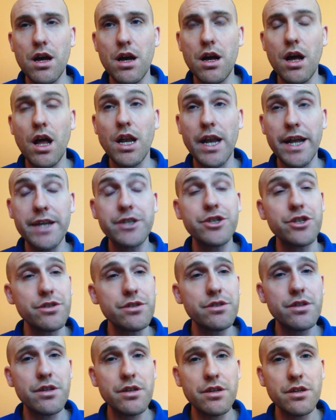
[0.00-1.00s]
a
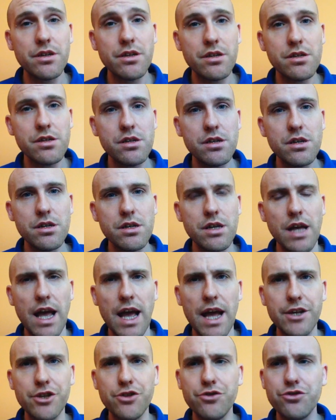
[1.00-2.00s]
legend,
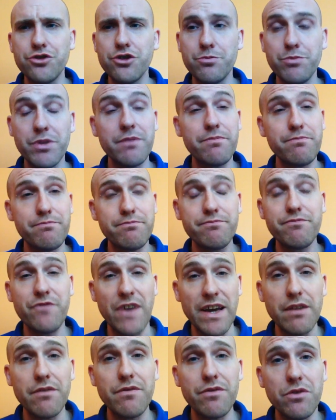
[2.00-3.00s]
and you should be
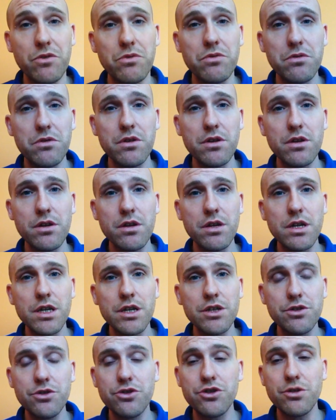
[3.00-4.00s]
thankful.
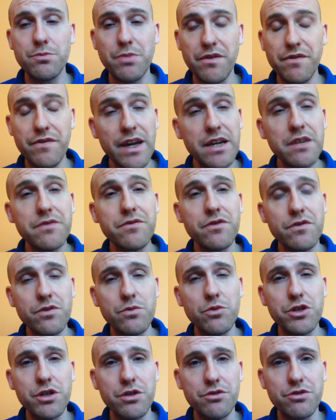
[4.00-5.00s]
You should be thankful for
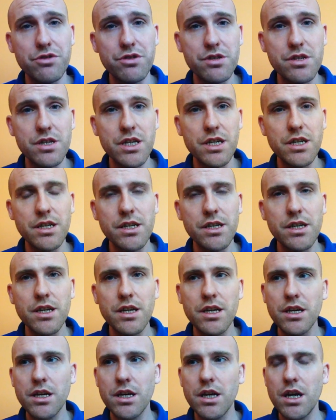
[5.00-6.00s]
what you've just seen.
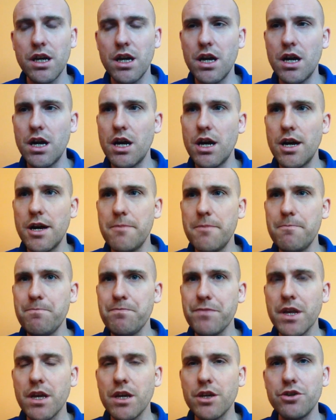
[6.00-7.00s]

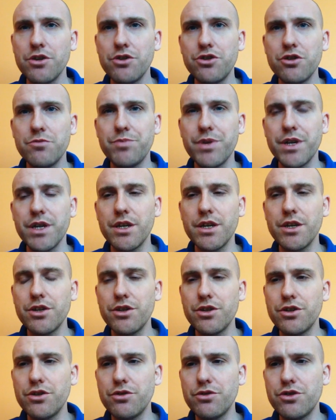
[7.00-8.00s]
You should
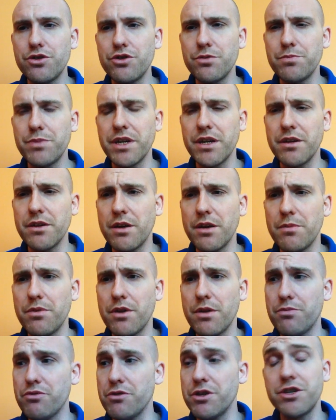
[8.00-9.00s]
be
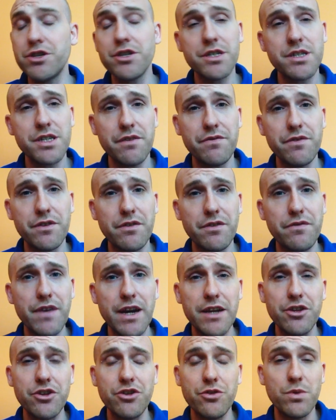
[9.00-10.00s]
appreciative of the
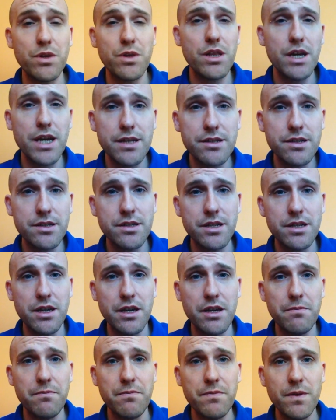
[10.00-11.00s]
fact that you were there to see
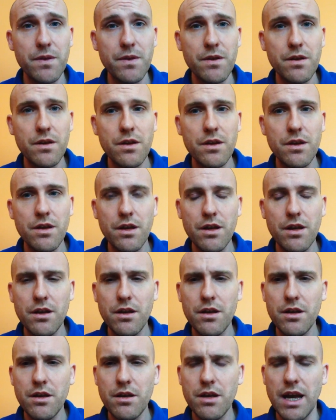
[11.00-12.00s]
him,
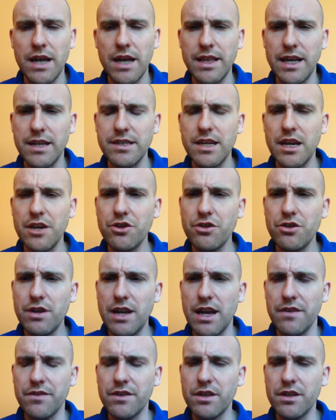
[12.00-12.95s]
and that's how you left.